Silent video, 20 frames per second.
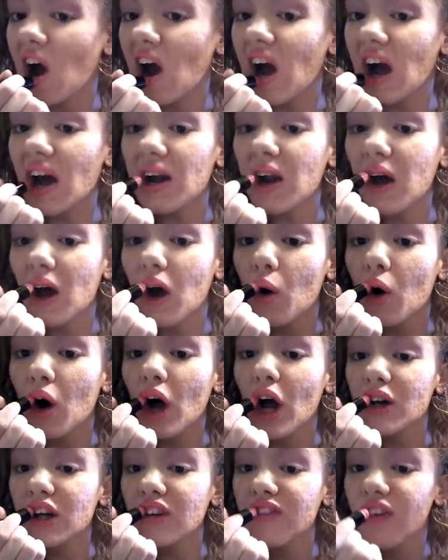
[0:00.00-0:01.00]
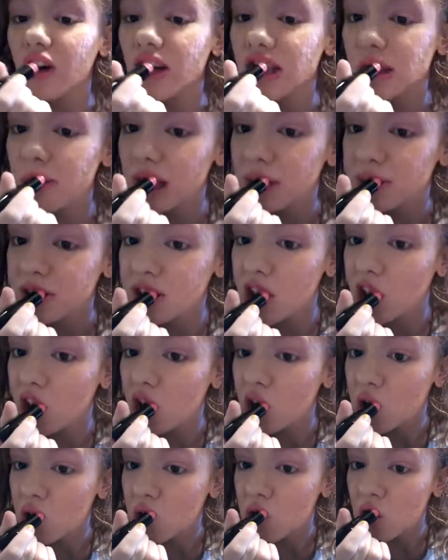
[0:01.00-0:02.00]
I know. Well, I had to focus on my lipstick.
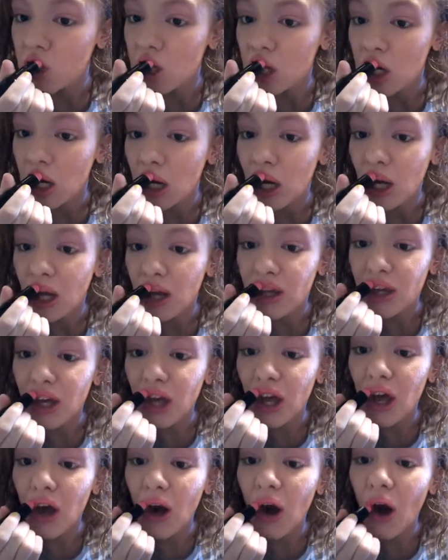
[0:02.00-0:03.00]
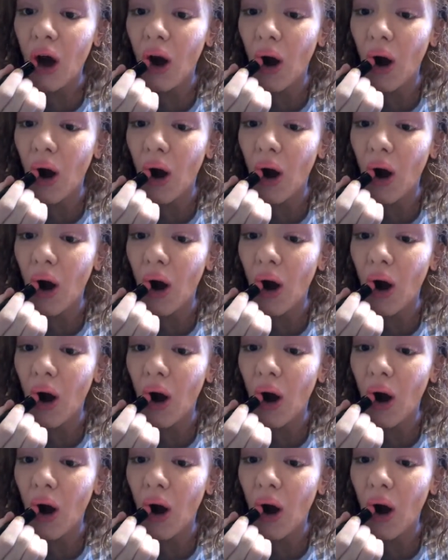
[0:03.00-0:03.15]
Yeah.